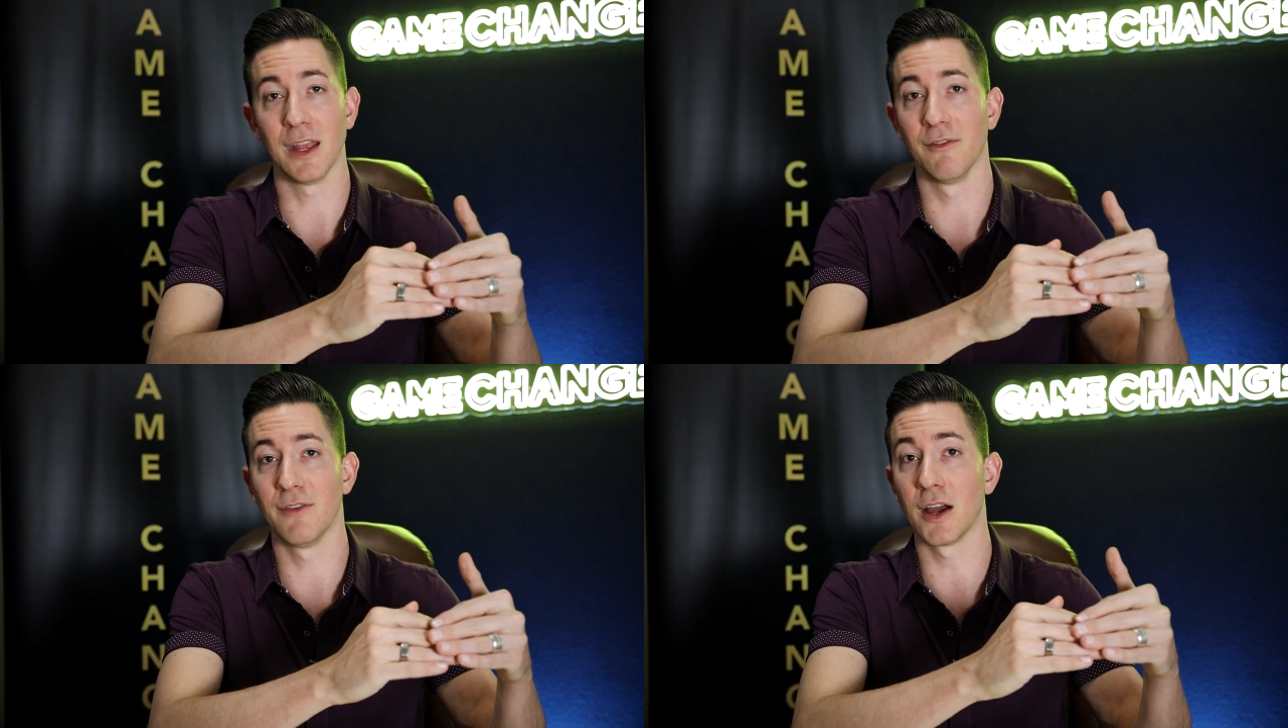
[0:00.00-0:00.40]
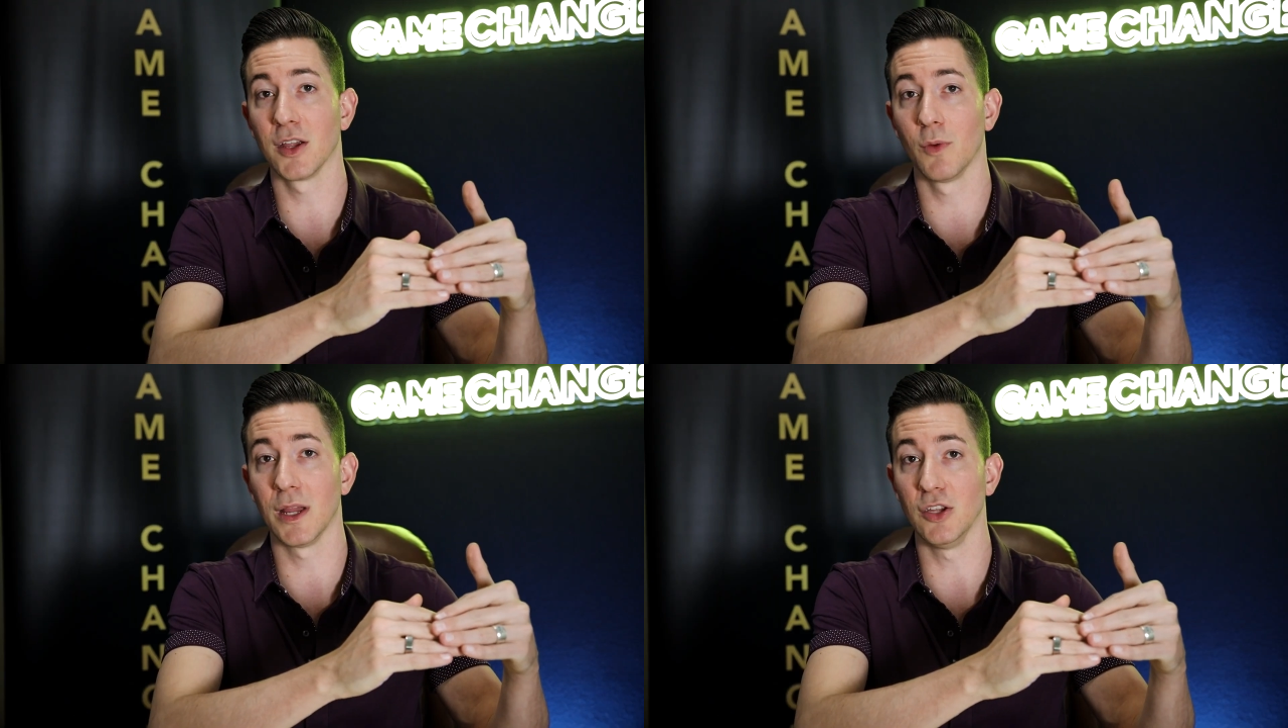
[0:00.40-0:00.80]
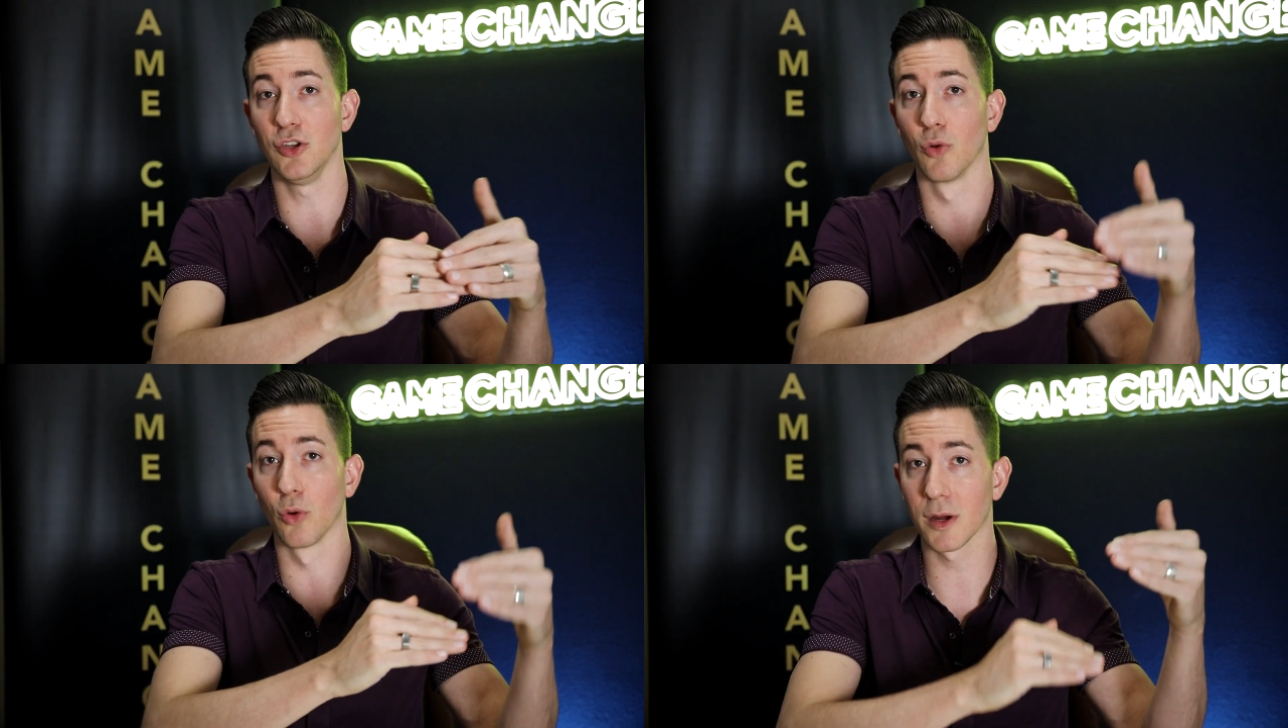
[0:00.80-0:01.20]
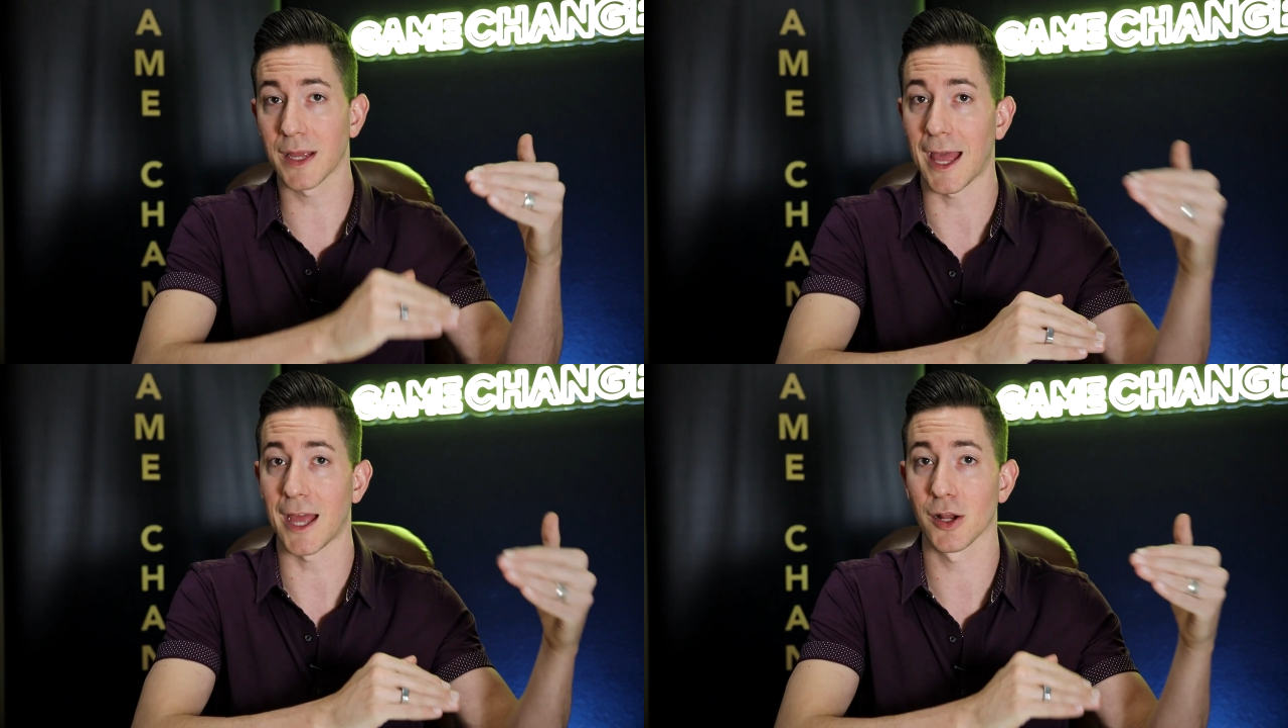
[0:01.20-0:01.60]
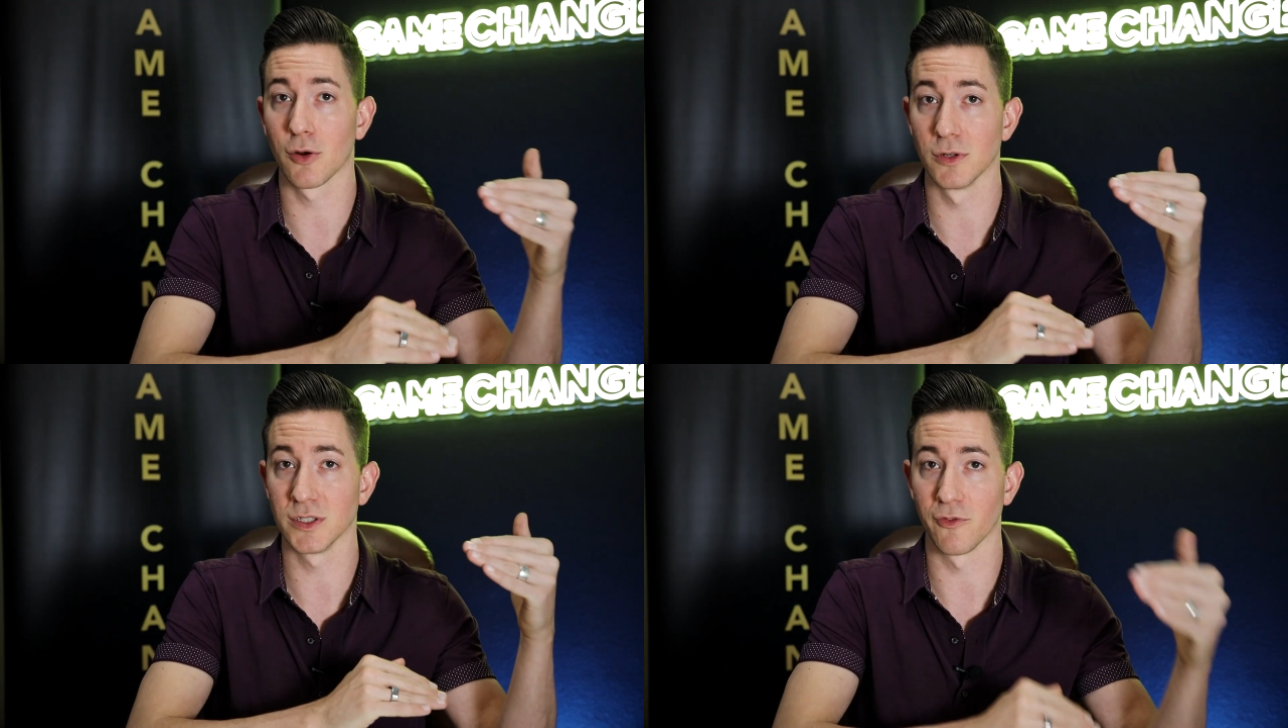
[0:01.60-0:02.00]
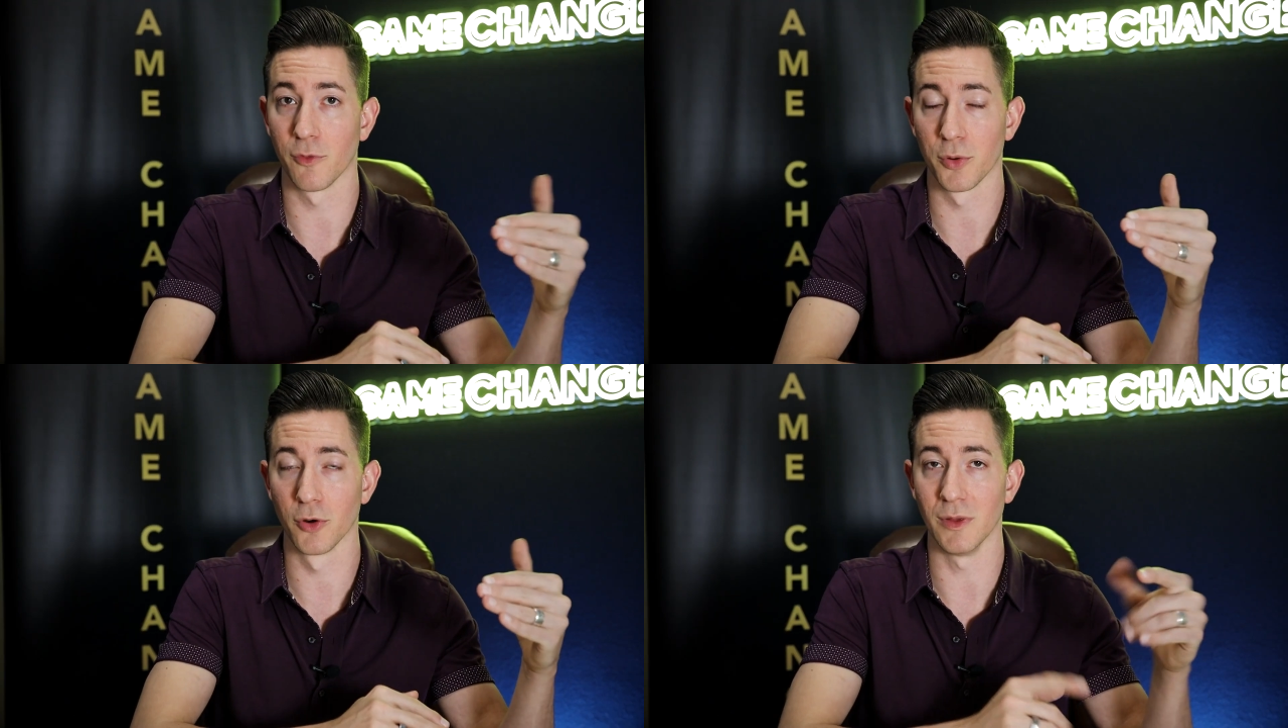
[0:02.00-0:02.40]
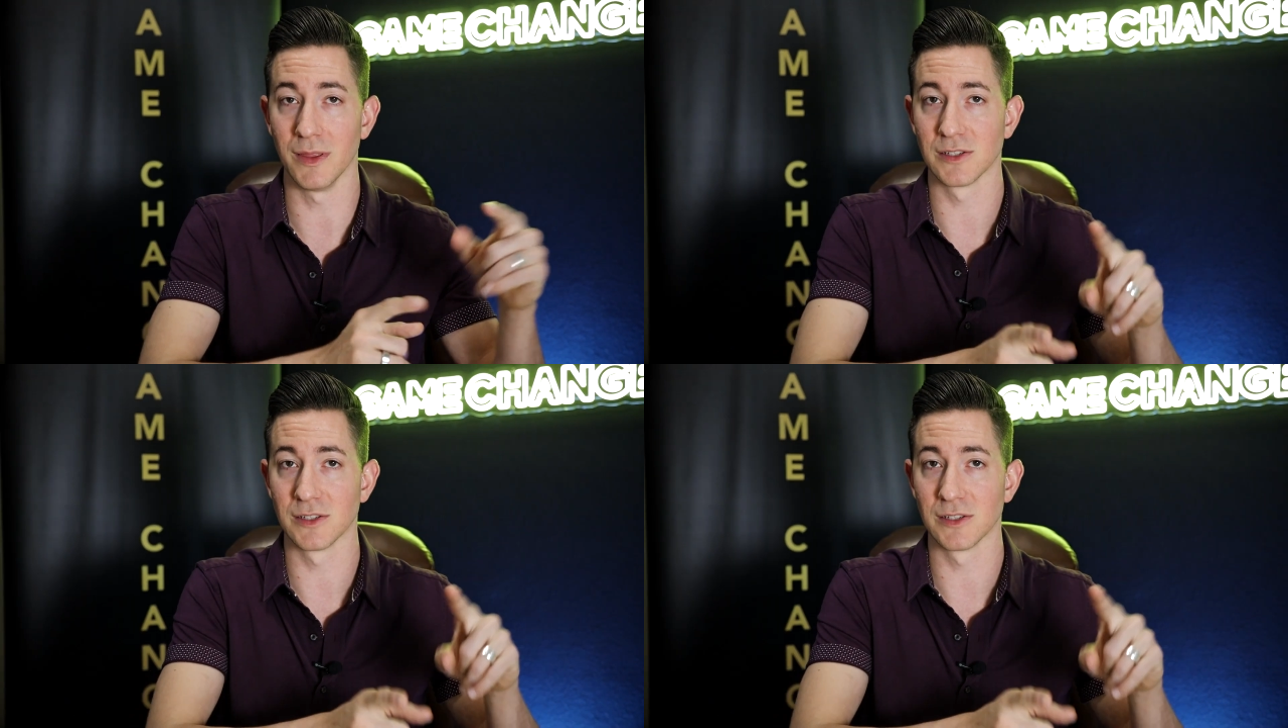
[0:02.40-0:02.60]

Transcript: and evaluate your categories of improvement.